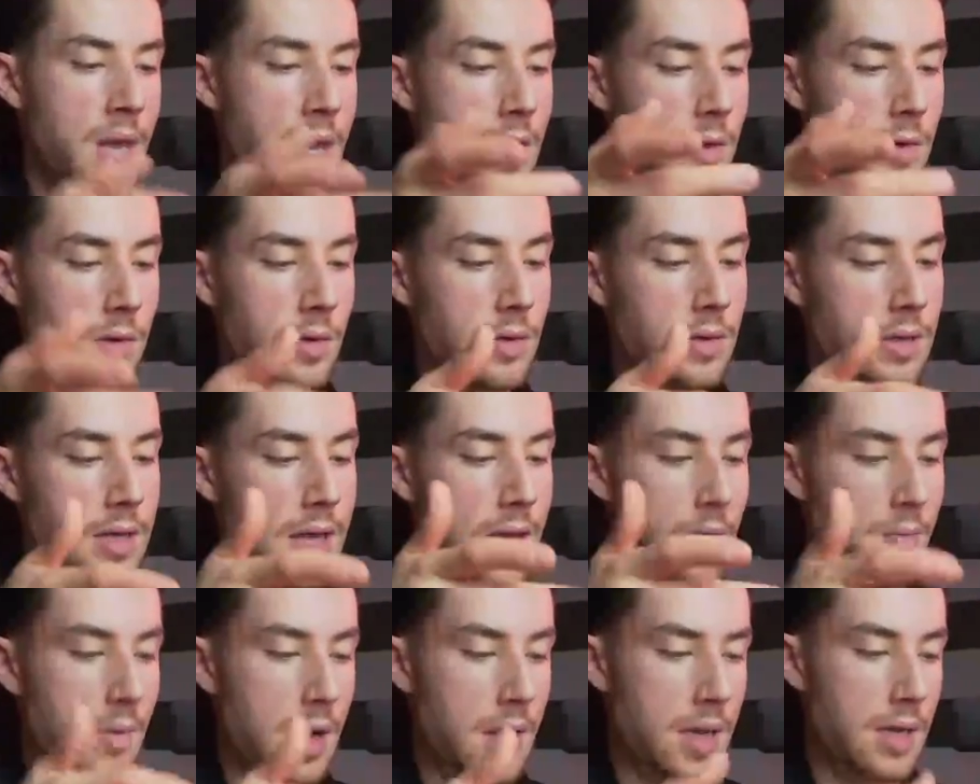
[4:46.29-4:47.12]
You can do
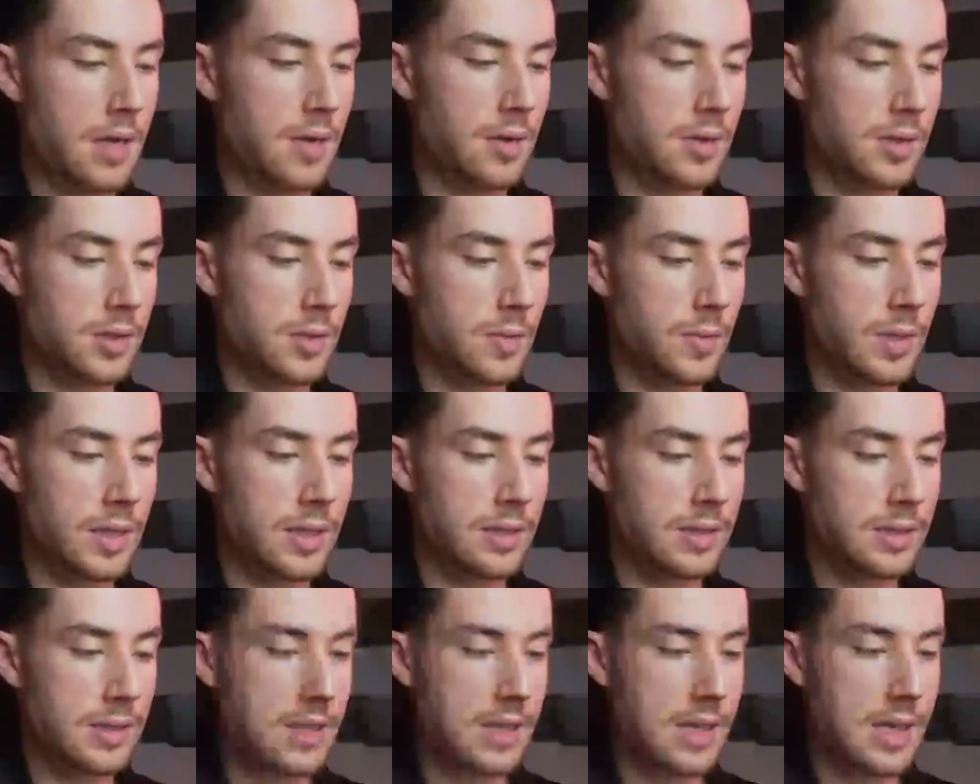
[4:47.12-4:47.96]
that right here. So we can
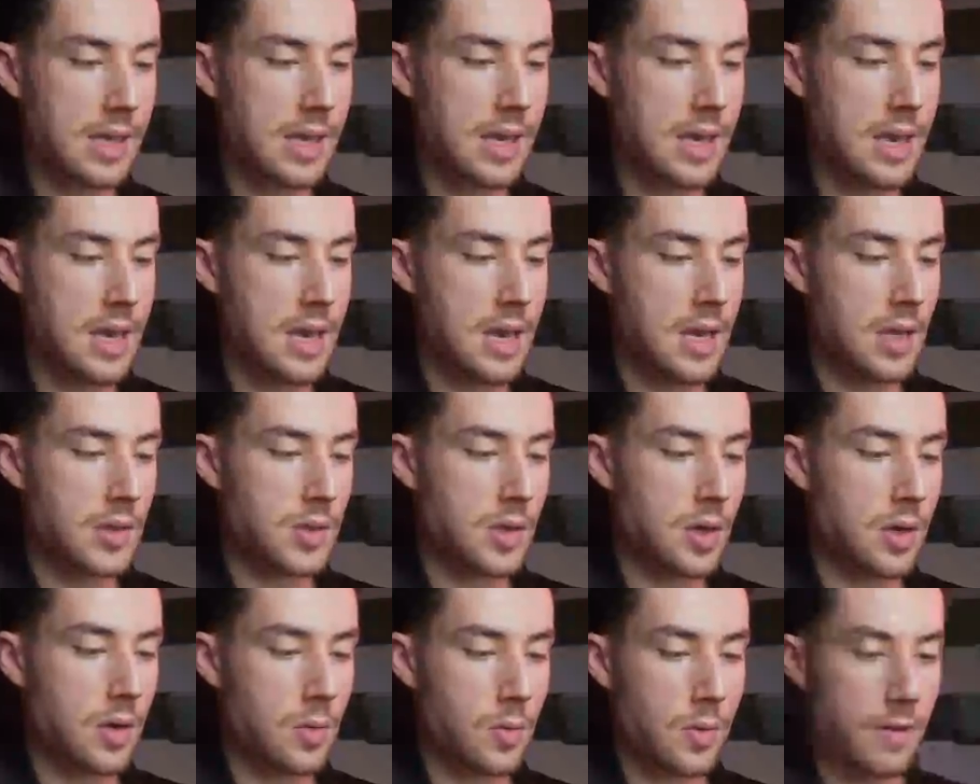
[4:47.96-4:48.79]
see
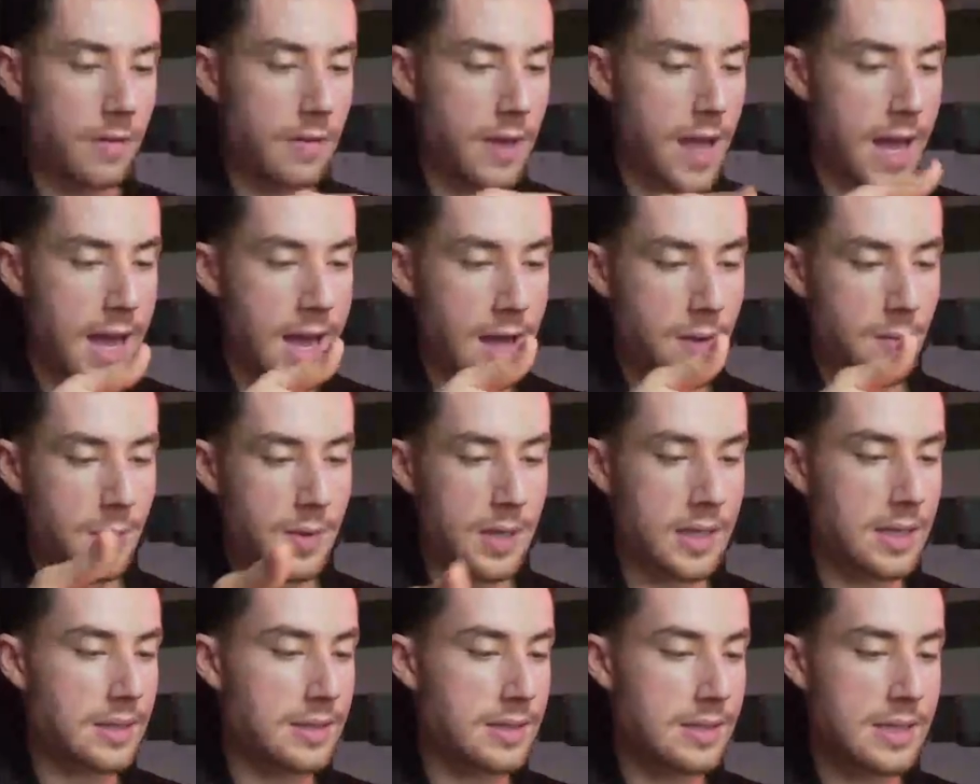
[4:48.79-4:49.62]
Dogwifhat, we
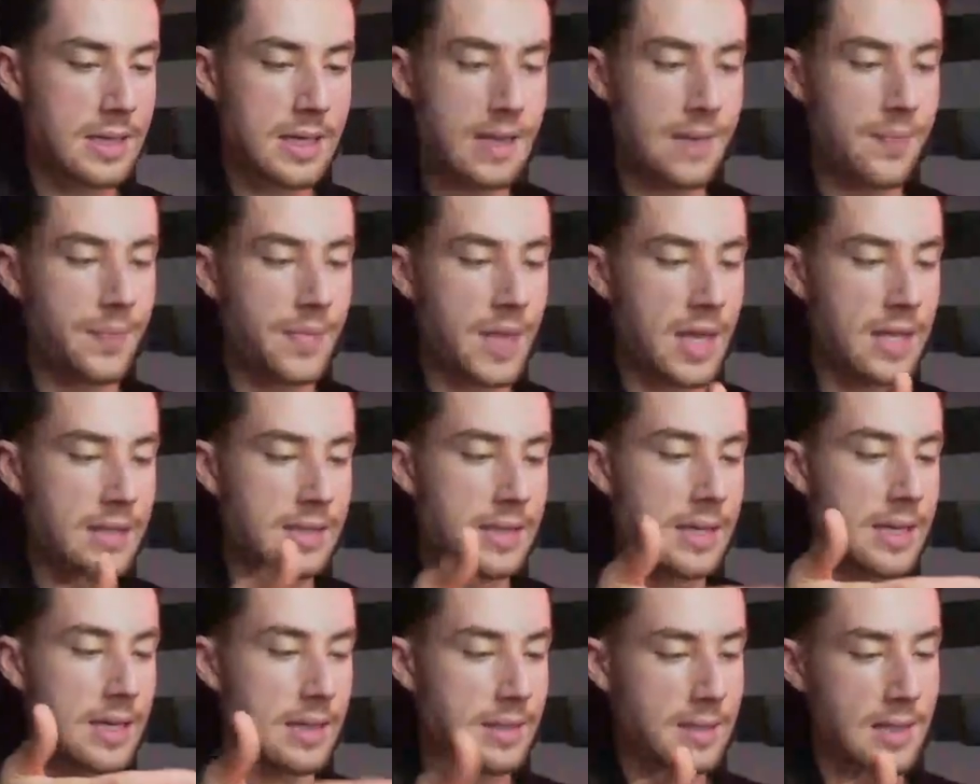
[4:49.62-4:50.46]
can see as
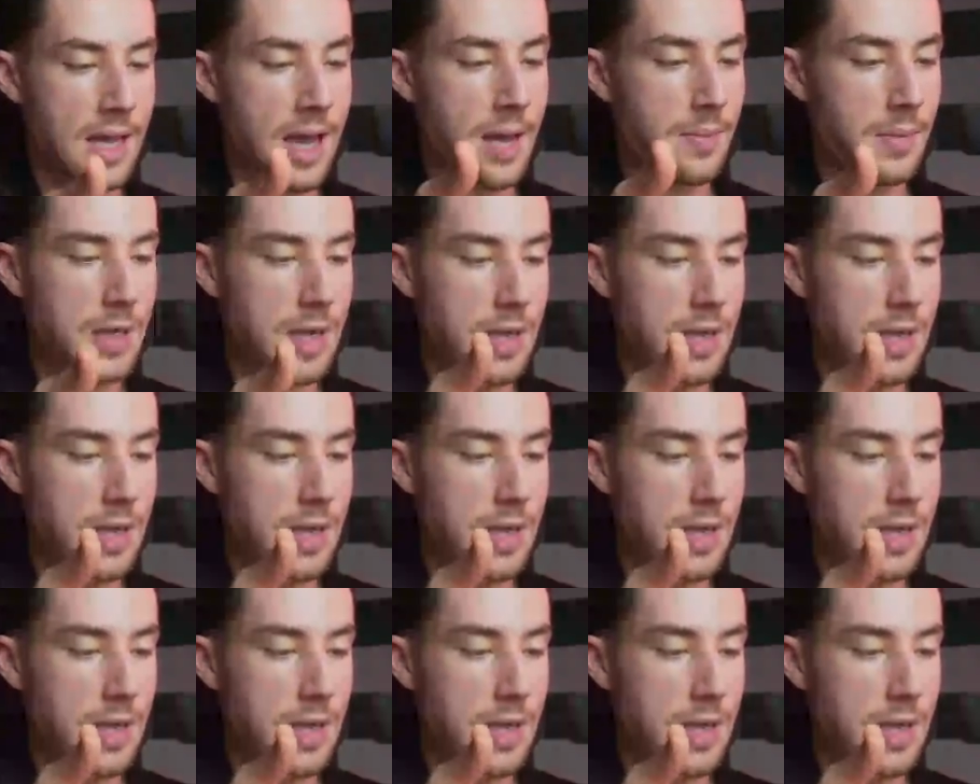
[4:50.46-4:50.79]
the top